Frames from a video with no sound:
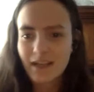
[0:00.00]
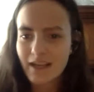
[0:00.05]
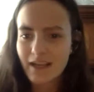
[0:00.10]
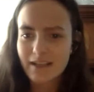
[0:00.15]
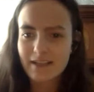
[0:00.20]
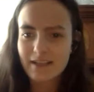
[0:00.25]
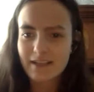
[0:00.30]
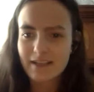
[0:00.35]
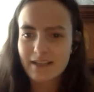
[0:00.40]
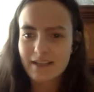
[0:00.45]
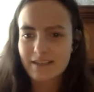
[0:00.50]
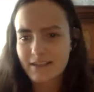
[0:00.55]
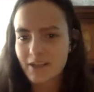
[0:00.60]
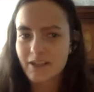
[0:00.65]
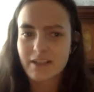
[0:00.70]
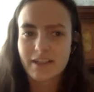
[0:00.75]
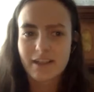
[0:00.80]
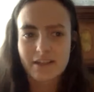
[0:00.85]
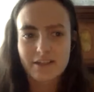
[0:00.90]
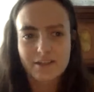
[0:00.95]
I guess that's
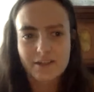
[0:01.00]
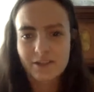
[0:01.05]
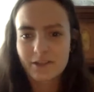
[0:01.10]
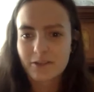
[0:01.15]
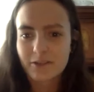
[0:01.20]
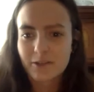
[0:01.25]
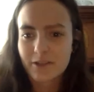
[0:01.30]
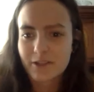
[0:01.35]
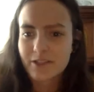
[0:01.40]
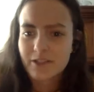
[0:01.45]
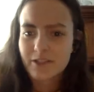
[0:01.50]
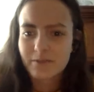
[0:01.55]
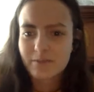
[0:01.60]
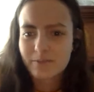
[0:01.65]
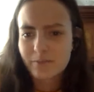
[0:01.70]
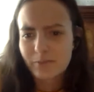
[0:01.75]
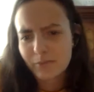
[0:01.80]
not a yes or no question.